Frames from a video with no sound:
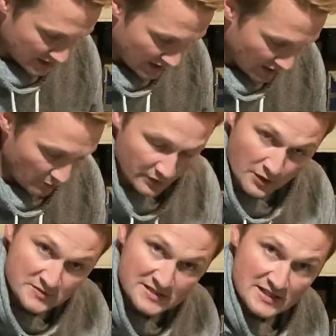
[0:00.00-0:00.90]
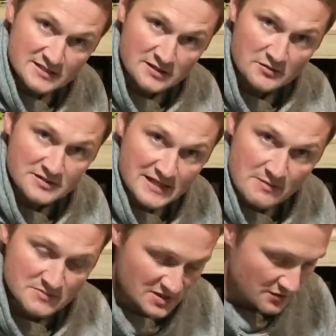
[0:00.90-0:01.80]
and I want no seeds, no
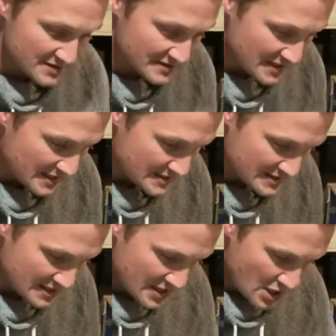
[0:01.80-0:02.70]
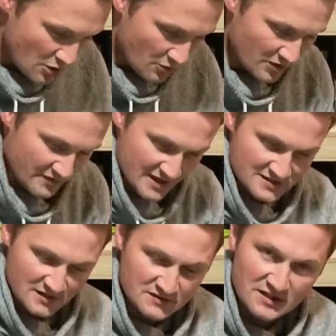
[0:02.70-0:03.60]
stems, no sticks. All of that
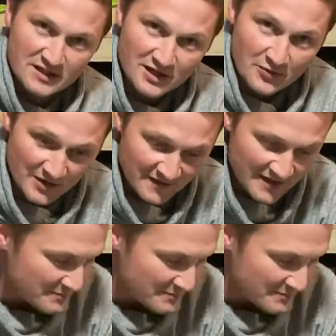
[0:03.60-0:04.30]
stuff's going to go in the